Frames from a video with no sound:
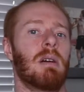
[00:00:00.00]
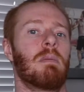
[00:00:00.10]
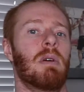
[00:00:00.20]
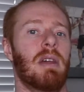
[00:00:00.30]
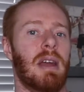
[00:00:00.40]

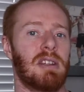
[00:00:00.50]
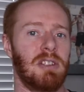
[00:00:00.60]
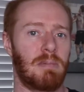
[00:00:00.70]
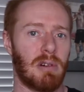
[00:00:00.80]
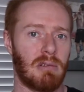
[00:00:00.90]
But then as
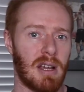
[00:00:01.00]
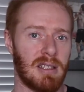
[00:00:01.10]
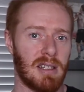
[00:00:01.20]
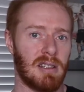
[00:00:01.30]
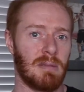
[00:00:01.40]
you
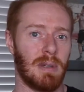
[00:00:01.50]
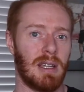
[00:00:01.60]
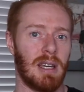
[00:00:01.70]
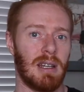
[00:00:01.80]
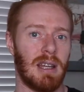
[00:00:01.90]
progress into
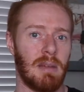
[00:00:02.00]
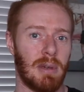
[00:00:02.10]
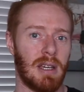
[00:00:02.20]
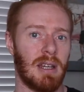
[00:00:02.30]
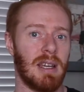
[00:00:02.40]
late
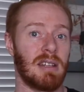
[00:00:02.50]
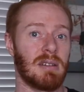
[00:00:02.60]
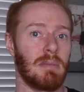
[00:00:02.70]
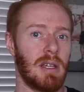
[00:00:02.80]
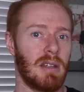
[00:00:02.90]
beginner,
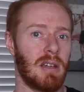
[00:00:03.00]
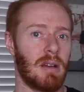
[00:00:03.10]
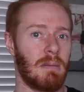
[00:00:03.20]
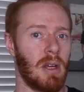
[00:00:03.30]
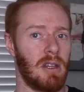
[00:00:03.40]

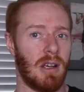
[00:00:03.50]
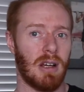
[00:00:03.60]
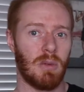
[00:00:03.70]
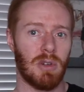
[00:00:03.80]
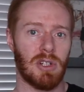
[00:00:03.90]
intermediate, you're going
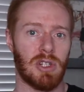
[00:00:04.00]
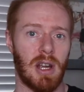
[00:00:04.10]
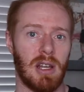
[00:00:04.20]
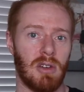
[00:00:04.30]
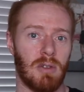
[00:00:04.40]
to want to
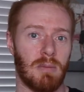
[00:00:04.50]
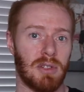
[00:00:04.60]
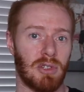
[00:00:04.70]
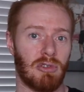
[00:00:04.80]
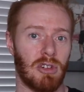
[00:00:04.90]
train your
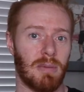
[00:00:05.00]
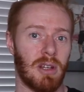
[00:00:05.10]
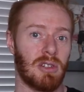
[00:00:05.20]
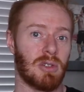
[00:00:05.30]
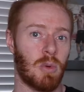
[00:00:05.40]
muscle group
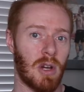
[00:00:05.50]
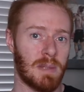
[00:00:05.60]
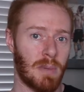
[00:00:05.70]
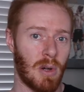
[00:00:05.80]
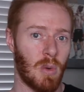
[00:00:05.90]
twice
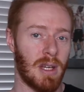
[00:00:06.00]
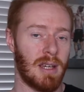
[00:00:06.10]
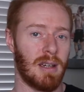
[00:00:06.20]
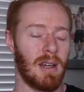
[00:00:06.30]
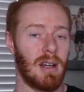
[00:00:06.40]
per
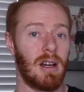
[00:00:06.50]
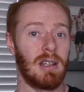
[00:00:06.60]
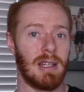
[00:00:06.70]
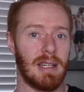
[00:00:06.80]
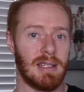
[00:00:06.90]
week at
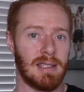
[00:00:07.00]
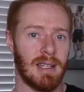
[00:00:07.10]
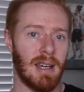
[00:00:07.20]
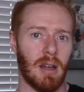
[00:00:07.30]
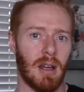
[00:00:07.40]
least,
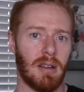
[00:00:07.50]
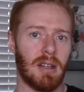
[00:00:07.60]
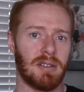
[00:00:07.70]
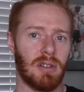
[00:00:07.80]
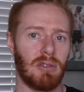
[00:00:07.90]
and
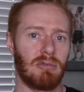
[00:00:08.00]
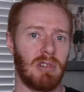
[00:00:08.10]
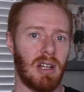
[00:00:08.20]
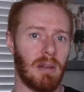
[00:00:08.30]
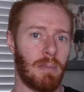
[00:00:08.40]
that's going to
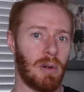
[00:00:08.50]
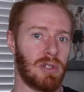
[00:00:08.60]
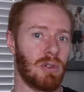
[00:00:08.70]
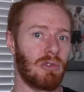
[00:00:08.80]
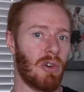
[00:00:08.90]
really
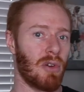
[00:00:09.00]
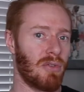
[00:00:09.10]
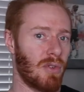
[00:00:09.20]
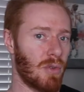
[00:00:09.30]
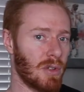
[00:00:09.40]
push your growth
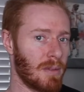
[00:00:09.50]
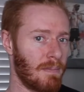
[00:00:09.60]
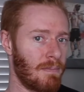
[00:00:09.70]
forward.